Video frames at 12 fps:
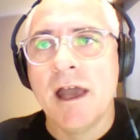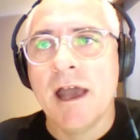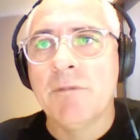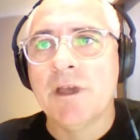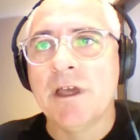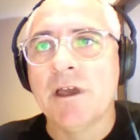
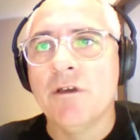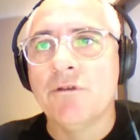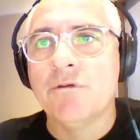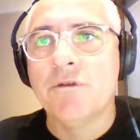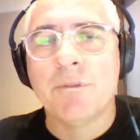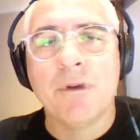And we can go
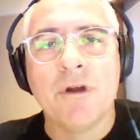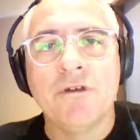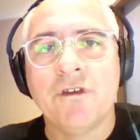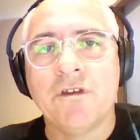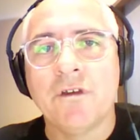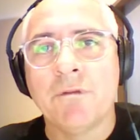through the
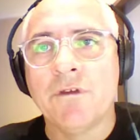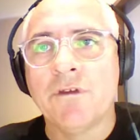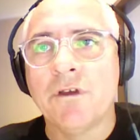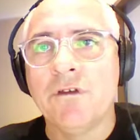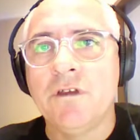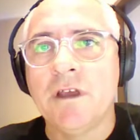process of
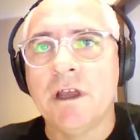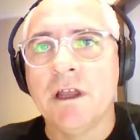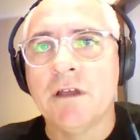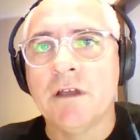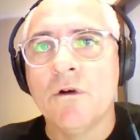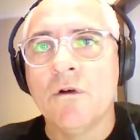associating